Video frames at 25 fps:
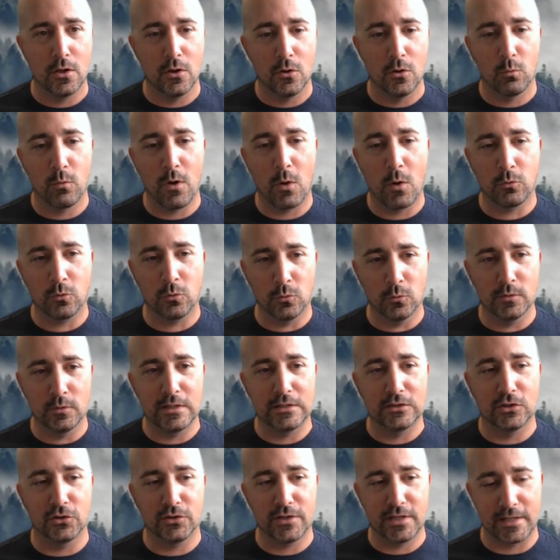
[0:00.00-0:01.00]
what we're really
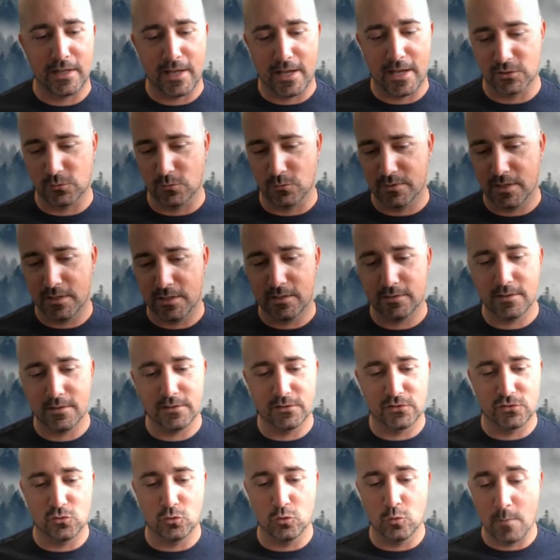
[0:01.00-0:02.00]
looking at is we're taking this
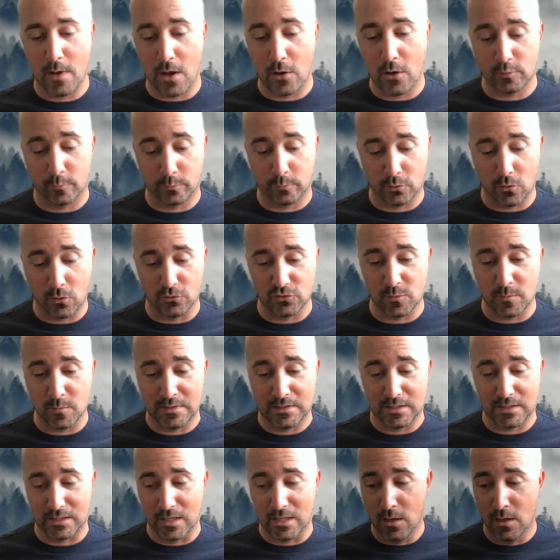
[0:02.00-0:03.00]
zoom-out approach and be
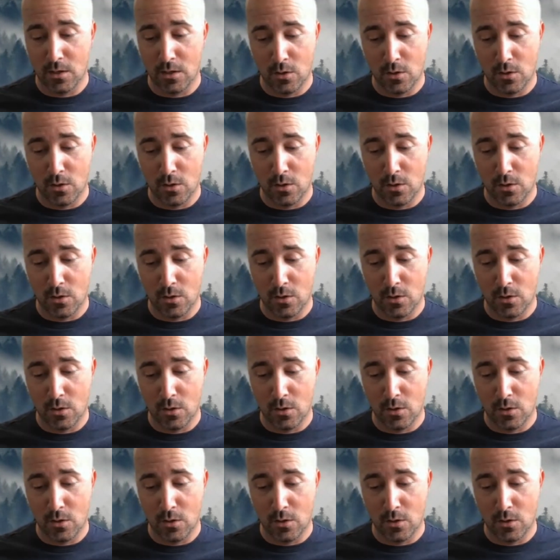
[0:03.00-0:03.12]
like,